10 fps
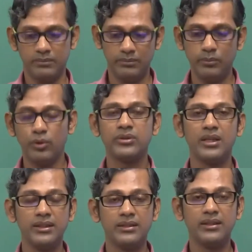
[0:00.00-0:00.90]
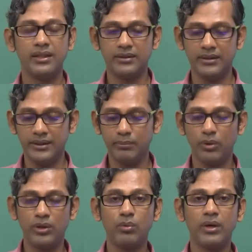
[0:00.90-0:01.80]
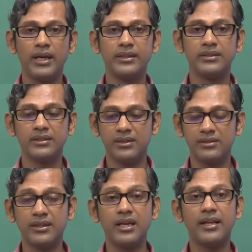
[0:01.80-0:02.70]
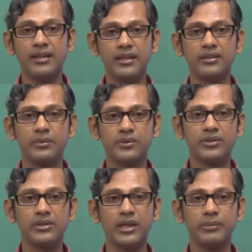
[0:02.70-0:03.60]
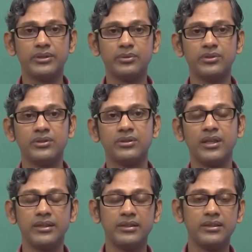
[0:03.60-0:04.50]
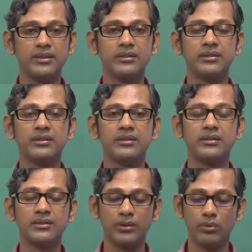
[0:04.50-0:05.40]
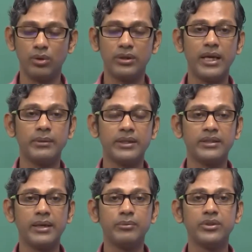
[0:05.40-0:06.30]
Mostly the important one I discussed. There are other transformation ceramics which I could not get time to